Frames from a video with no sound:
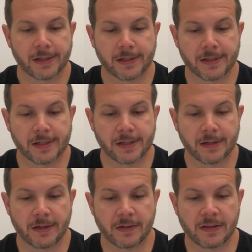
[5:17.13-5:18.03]
And
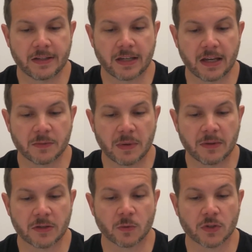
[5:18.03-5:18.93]
then in this case, maybe
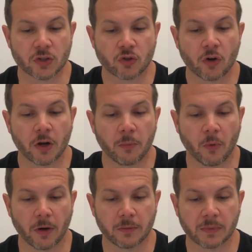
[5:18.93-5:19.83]
this one's a trunk
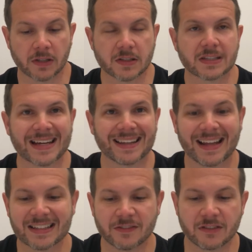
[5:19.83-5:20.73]
port because it's got
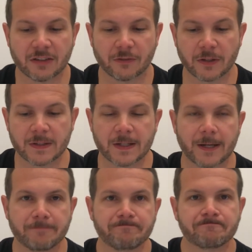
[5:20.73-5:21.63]
lots of different
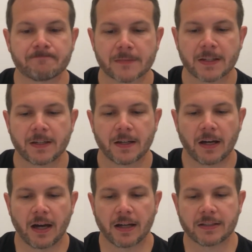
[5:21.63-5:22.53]

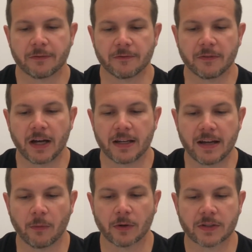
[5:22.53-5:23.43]

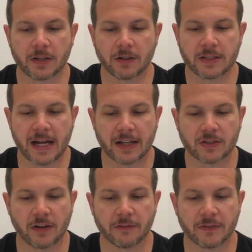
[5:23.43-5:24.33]
networks that are
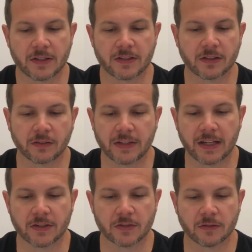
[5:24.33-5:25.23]
attached off of this single
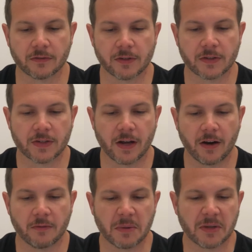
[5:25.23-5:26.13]
data server that's
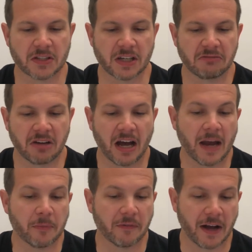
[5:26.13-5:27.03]
there. Maybe it's a
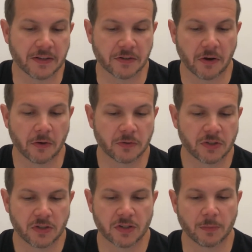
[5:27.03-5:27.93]
hypervisor
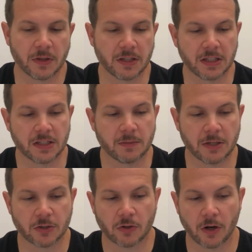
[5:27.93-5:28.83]
host, just something that needs to
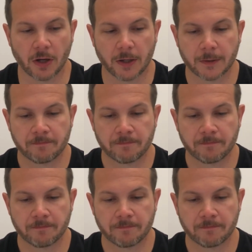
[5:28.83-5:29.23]
be a trunk.